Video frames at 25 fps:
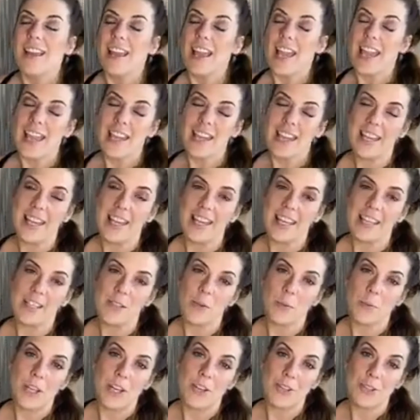
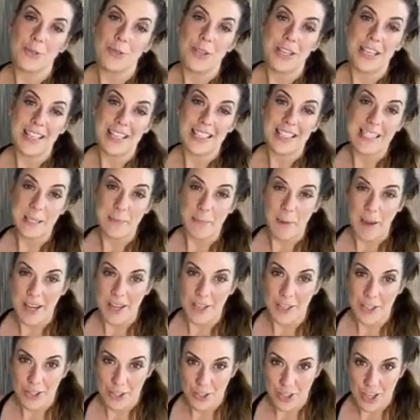And we are doing
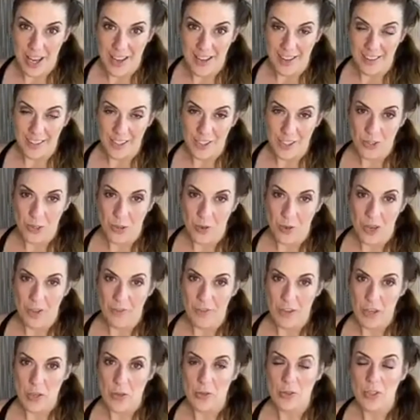spider gel. So
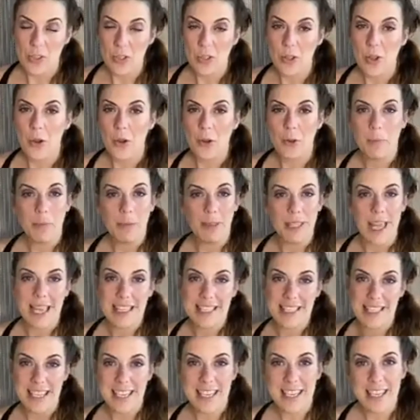if you use the code
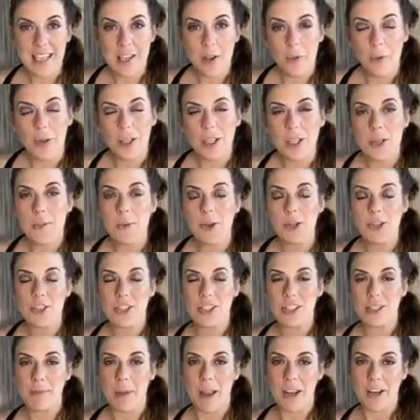blessing, when you
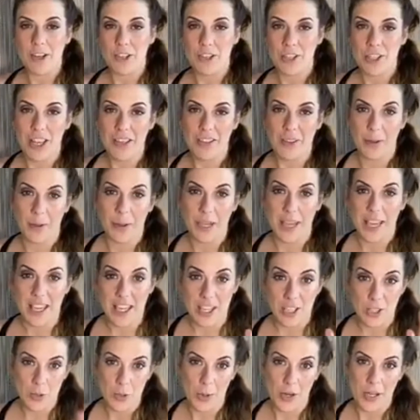purchase spider gel, it will get
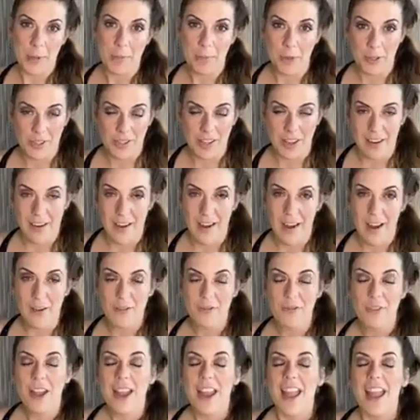you 20%
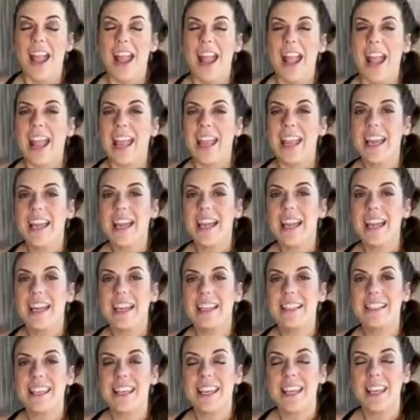off.
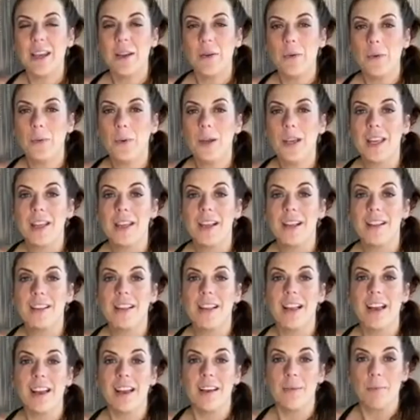And it
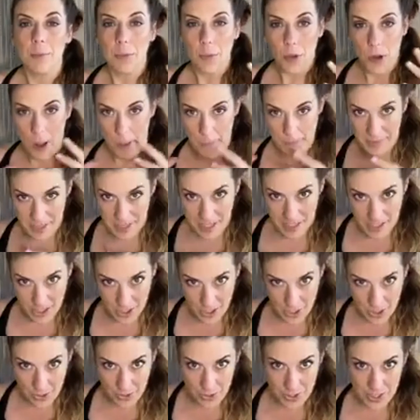will prompt
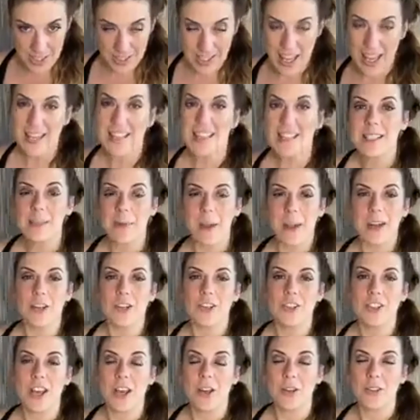us to send a
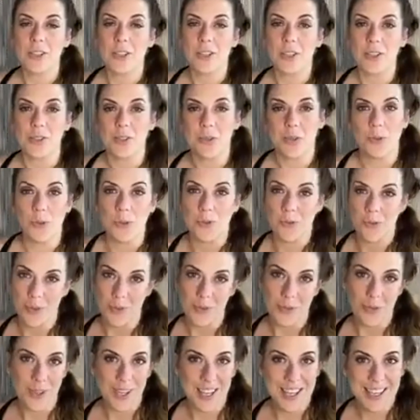spider gel to the school for
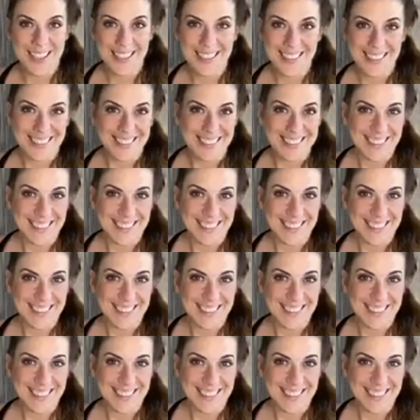free.